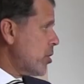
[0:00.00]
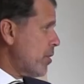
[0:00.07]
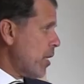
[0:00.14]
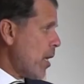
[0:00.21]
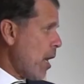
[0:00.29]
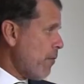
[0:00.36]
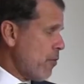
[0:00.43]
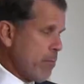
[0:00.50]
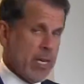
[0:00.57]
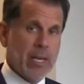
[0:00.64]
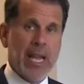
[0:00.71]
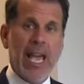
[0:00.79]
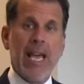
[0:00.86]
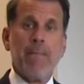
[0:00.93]
to the
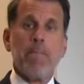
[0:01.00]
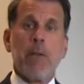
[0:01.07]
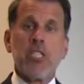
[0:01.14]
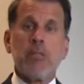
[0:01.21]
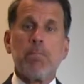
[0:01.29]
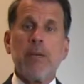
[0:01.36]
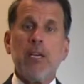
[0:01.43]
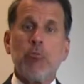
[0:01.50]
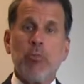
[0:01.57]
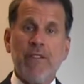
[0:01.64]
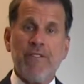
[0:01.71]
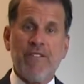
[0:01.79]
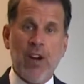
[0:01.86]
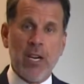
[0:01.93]
government and must be
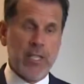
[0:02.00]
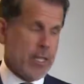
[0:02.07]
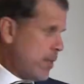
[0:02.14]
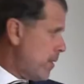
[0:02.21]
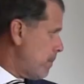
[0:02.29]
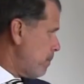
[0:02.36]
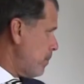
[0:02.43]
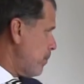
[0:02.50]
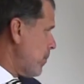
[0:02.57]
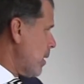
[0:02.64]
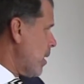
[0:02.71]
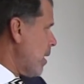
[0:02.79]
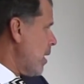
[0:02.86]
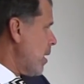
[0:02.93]
refunded.
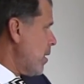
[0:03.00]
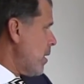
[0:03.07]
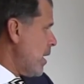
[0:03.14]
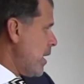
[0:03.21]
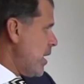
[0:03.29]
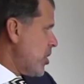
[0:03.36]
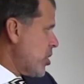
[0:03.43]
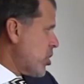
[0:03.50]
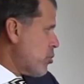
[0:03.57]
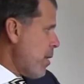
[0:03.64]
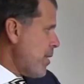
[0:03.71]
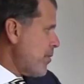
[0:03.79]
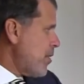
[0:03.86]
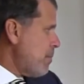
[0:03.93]
It is
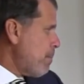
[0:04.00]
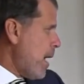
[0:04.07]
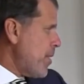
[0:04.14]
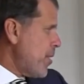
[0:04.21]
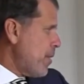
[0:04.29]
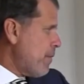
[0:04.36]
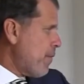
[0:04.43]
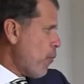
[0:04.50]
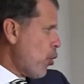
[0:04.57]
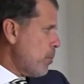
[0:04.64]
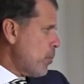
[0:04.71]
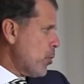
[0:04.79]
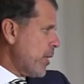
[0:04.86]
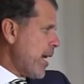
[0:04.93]
strengthened by the
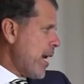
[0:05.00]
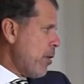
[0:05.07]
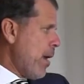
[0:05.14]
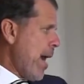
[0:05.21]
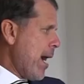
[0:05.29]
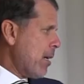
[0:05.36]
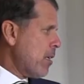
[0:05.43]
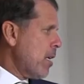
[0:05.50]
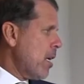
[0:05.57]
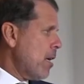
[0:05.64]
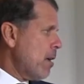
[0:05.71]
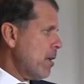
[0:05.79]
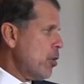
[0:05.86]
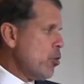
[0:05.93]
Affordable Care Act.
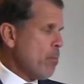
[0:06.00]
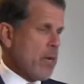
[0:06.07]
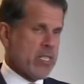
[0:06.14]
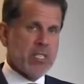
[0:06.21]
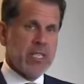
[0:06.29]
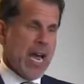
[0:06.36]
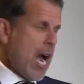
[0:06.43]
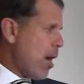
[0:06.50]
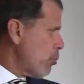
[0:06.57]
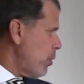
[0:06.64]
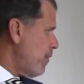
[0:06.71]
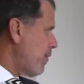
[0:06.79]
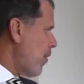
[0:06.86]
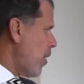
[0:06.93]
You must now
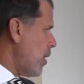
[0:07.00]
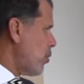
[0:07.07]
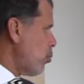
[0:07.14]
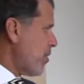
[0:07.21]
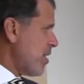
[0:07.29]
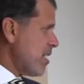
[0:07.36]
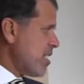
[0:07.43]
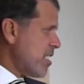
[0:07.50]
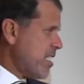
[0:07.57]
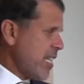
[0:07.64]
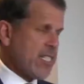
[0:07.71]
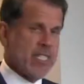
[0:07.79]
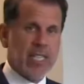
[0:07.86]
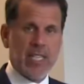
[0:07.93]
refund within
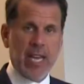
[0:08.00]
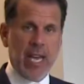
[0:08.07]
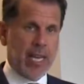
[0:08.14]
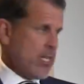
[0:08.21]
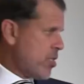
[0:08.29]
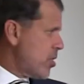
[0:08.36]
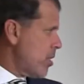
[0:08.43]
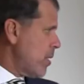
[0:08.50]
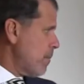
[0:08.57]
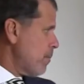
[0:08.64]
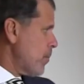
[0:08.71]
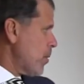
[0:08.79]
60 days